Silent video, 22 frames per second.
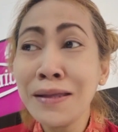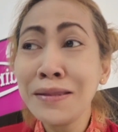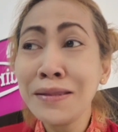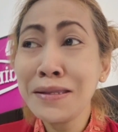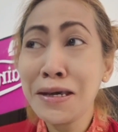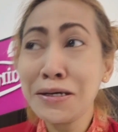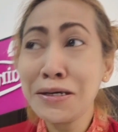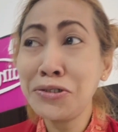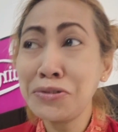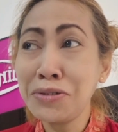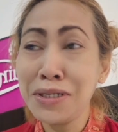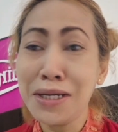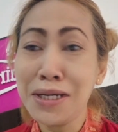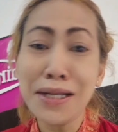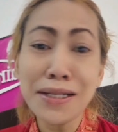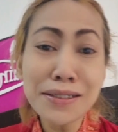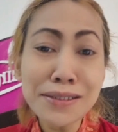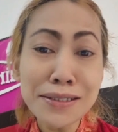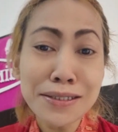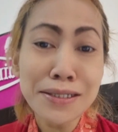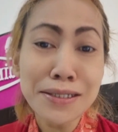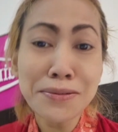
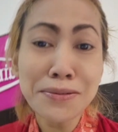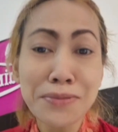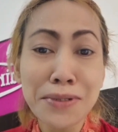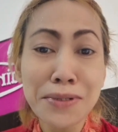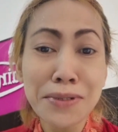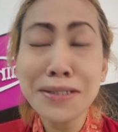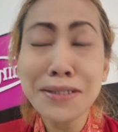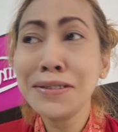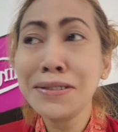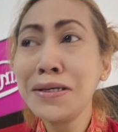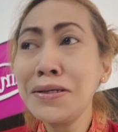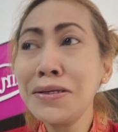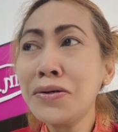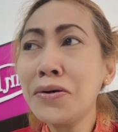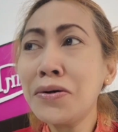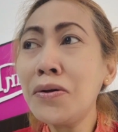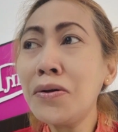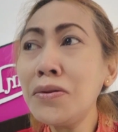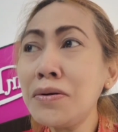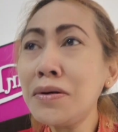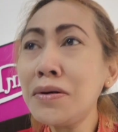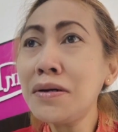nationality, race, skin
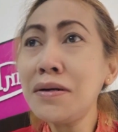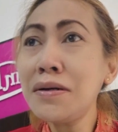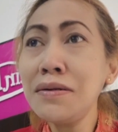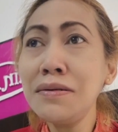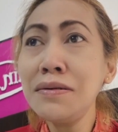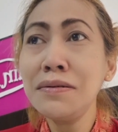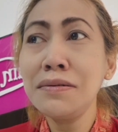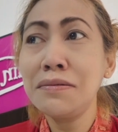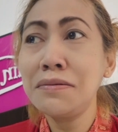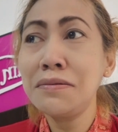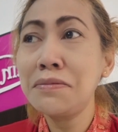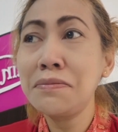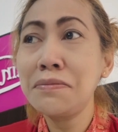color,